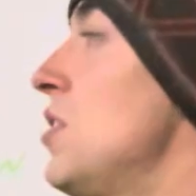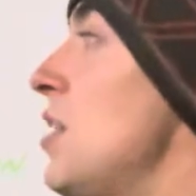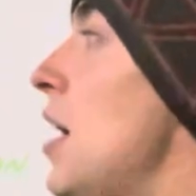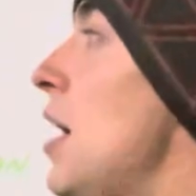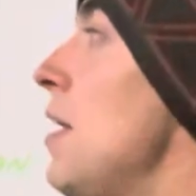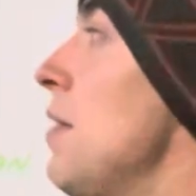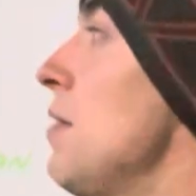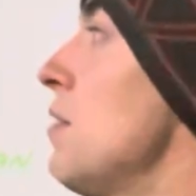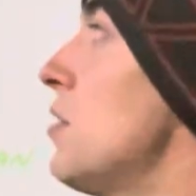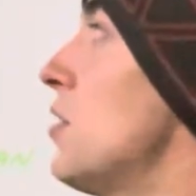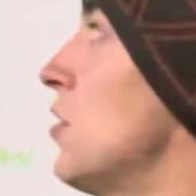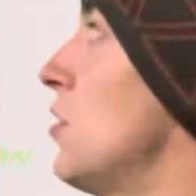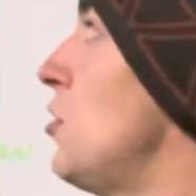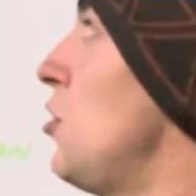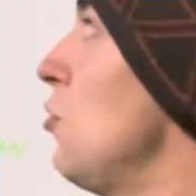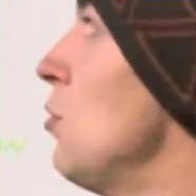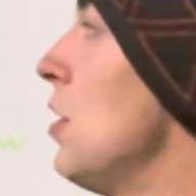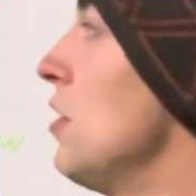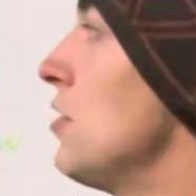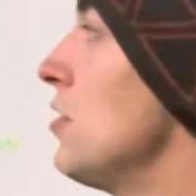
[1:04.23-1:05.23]
that, so
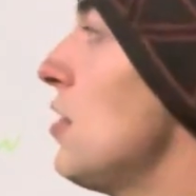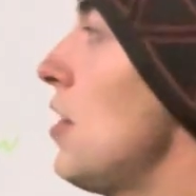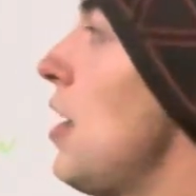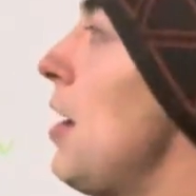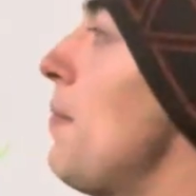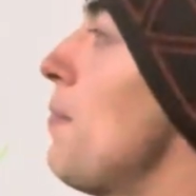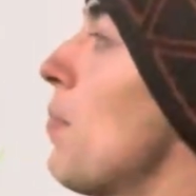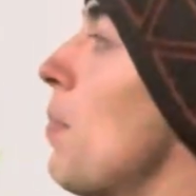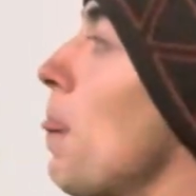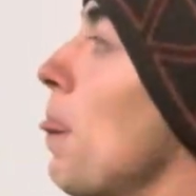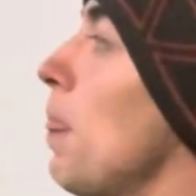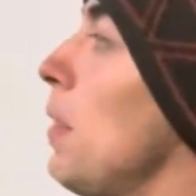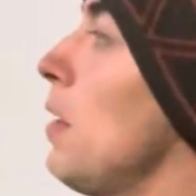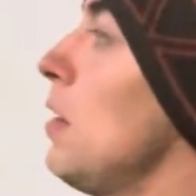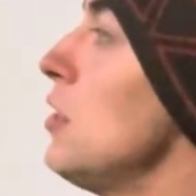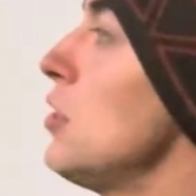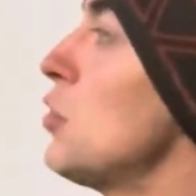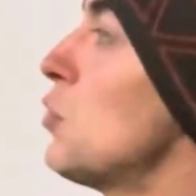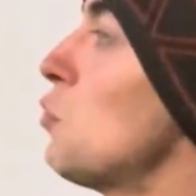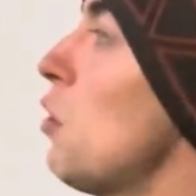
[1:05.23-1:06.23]
two rounds of
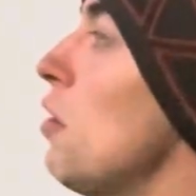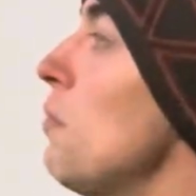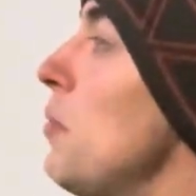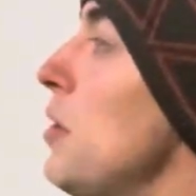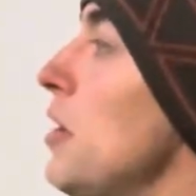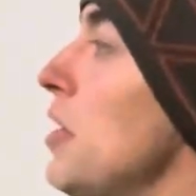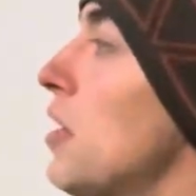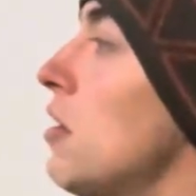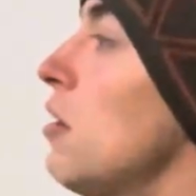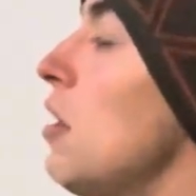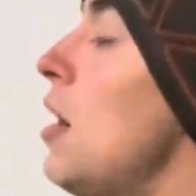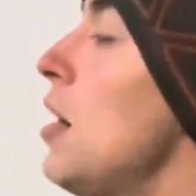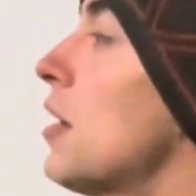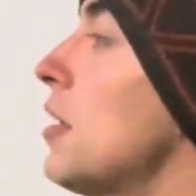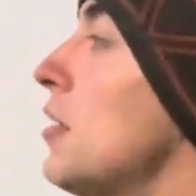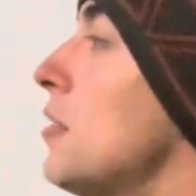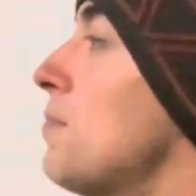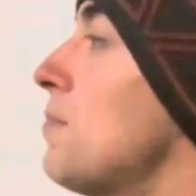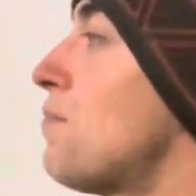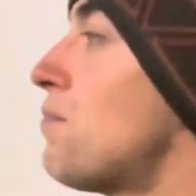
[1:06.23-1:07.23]
that, 12 minute
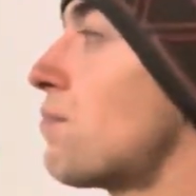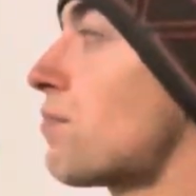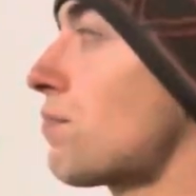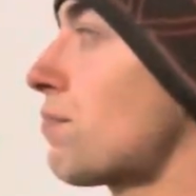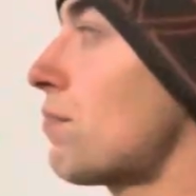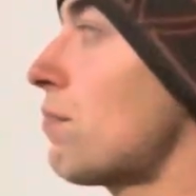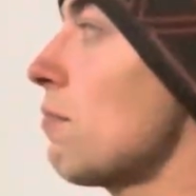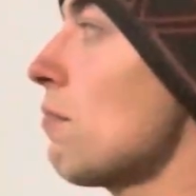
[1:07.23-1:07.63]
clock.